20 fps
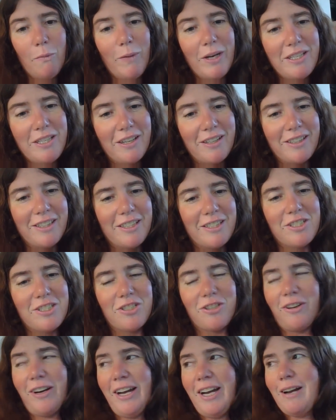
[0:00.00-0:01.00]
We took the
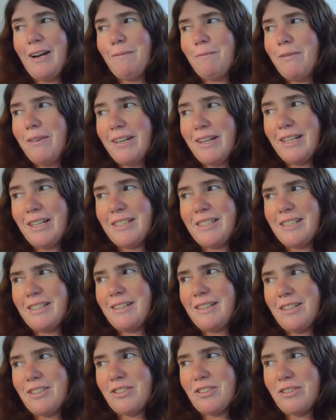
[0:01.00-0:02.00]
tram. What is
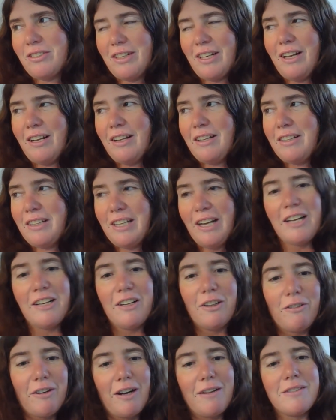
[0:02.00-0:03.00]
it? The tr- the
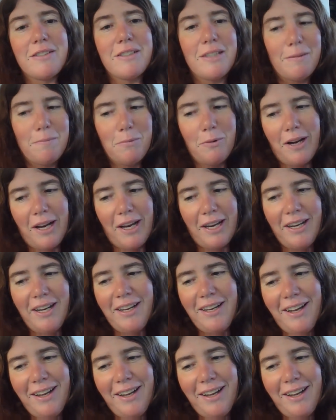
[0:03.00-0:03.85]
underground subway.